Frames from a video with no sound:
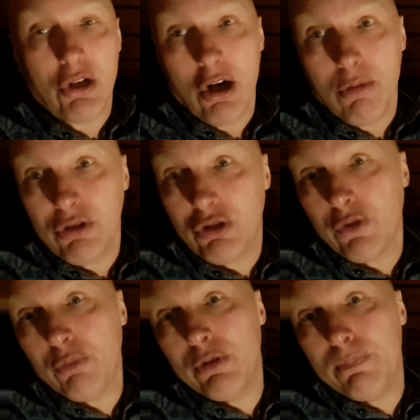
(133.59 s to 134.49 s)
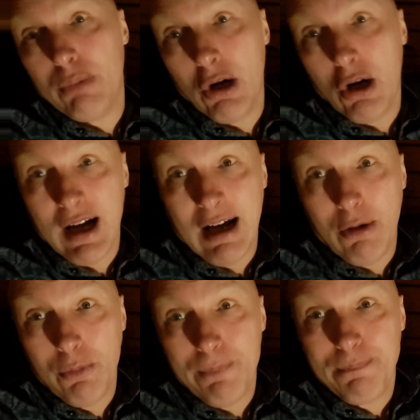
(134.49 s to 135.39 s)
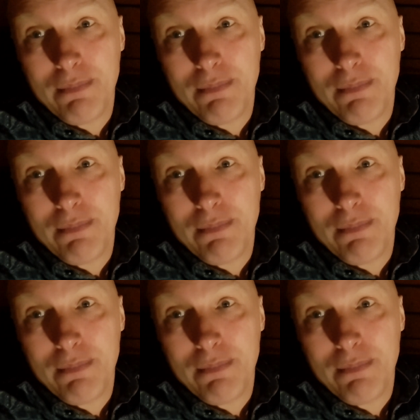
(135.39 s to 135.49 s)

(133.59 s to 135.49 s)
law that the government bought out.